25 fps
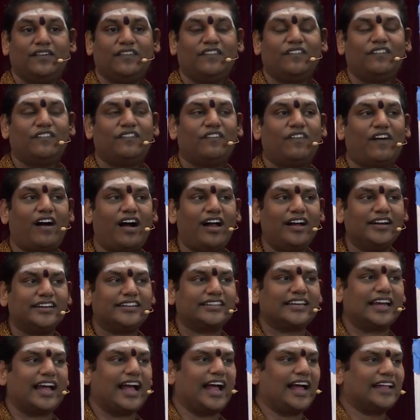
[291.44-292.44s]

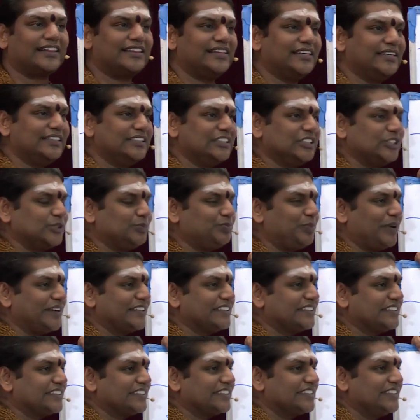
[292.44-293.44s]
what others
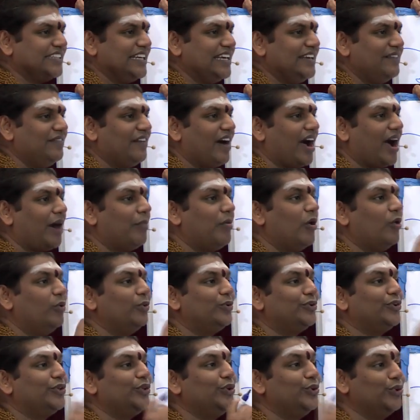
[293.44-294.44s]
perceive
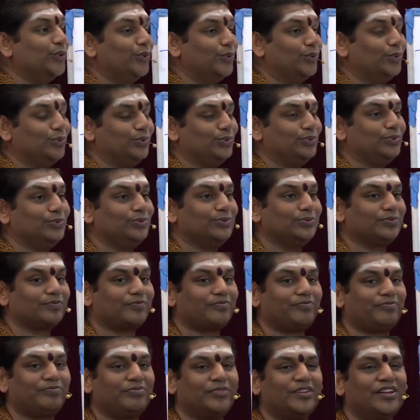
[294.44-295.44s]
about you,
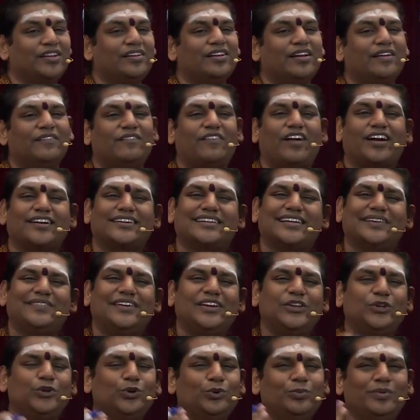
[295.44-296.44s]

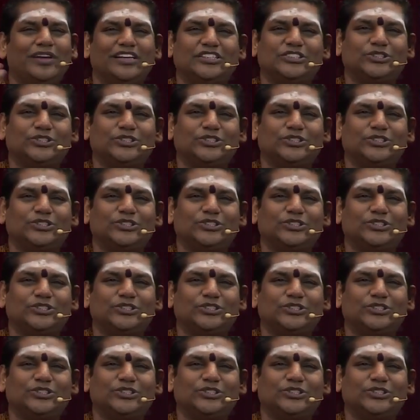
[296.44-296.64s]
whatever you may